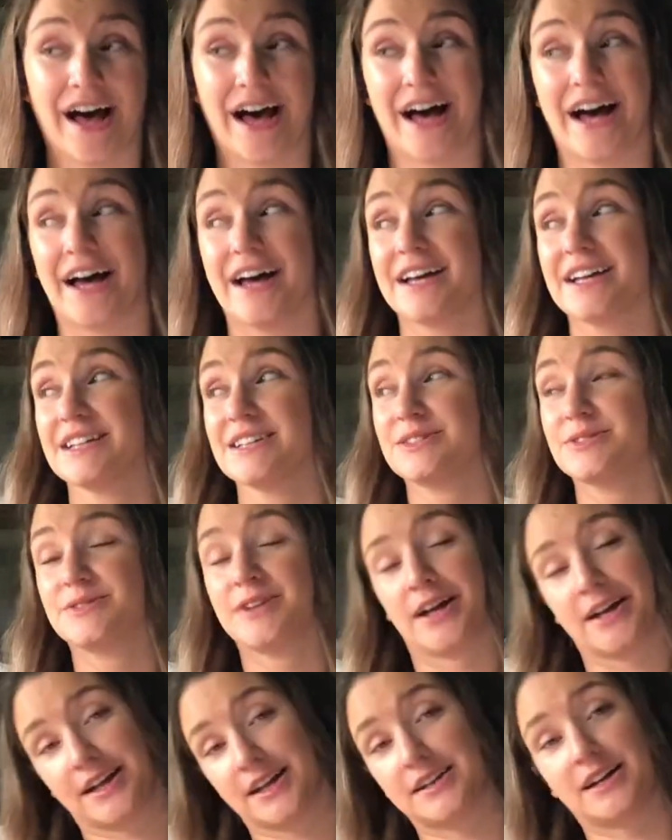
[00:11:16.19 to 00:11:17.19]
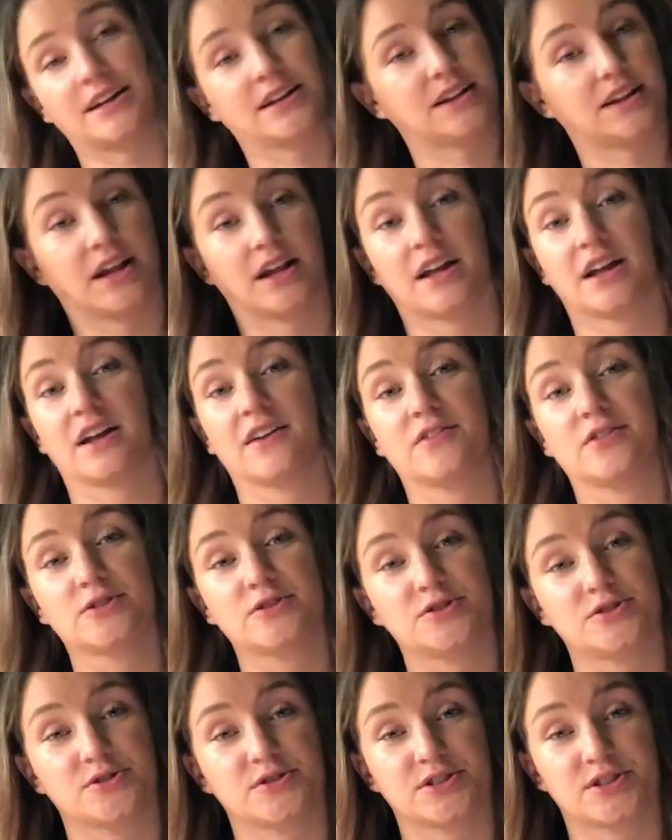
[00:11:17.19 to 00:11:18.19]
I do not get anything if you
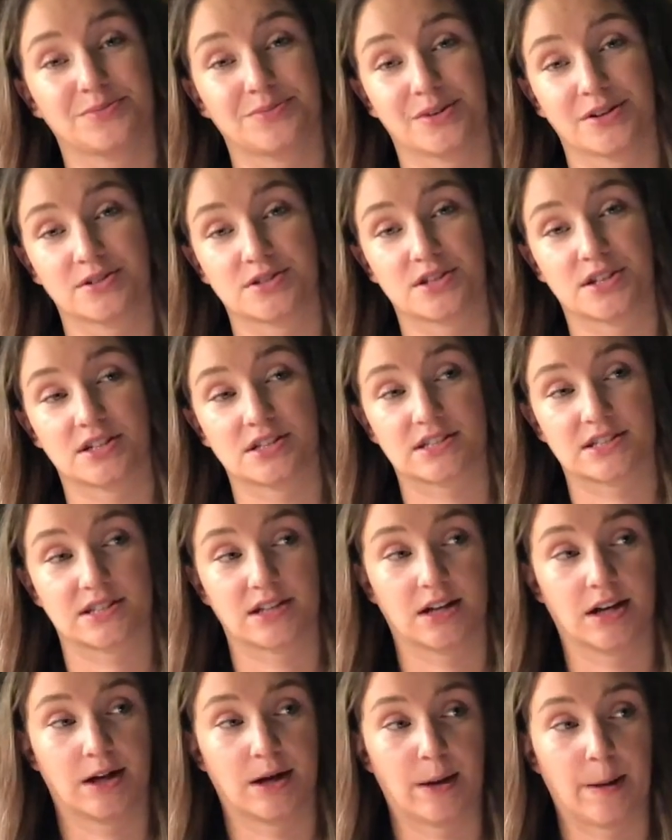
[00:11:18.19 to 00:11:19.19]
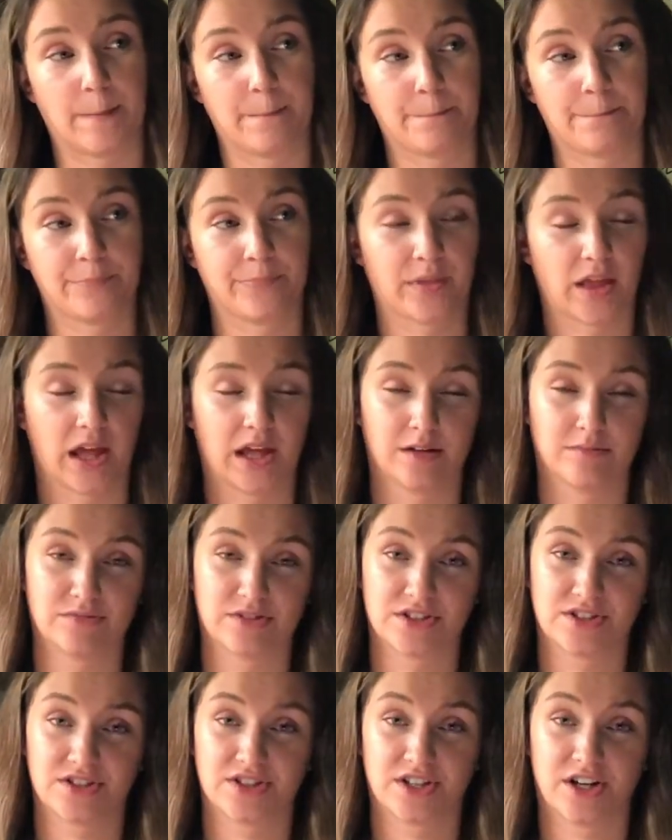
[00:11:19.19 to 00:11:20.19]
choose to purchase. I am
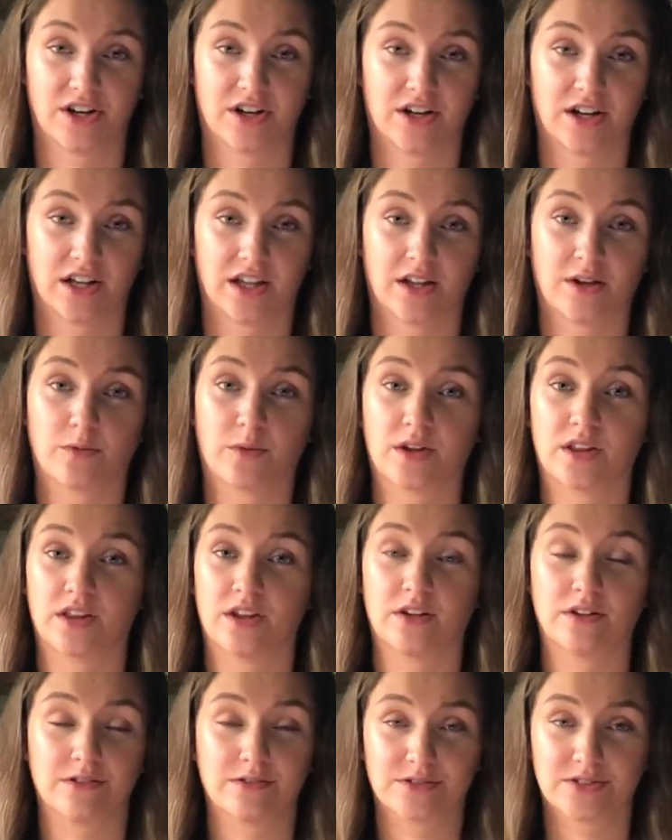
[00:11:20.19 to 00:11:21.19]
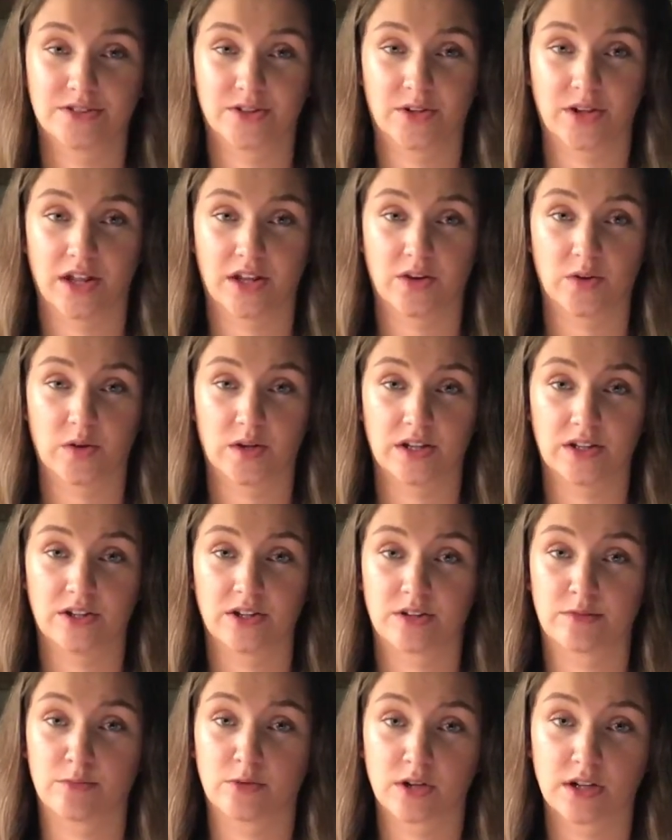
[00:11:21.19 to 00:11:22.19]
just sharing it with you so that you can
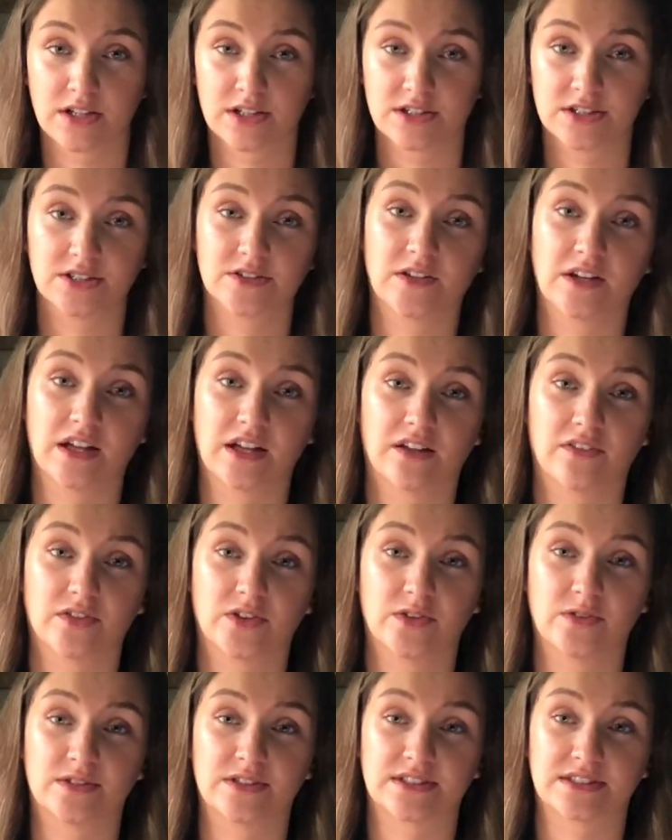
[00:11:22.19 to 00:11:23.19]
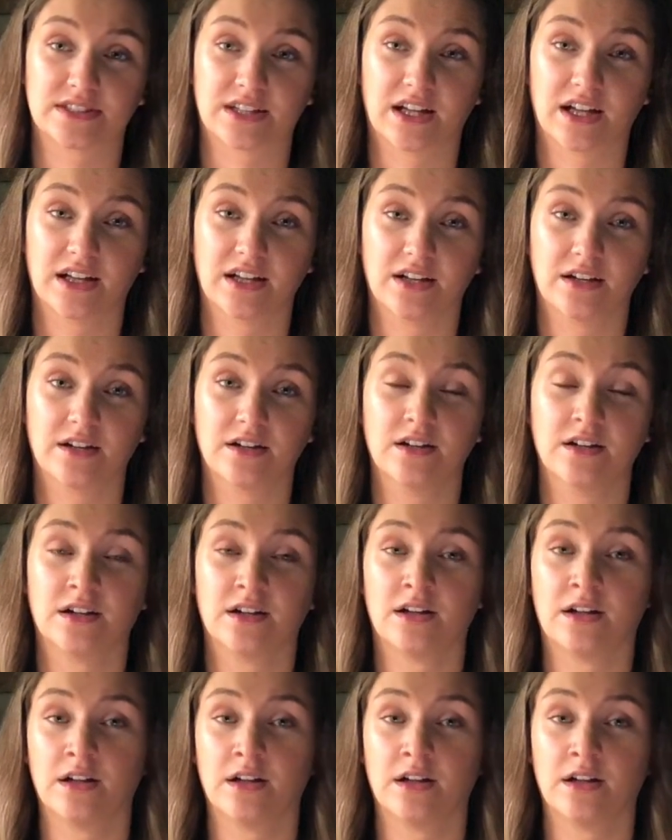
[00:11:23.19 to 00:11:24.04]
look more into it if you desire.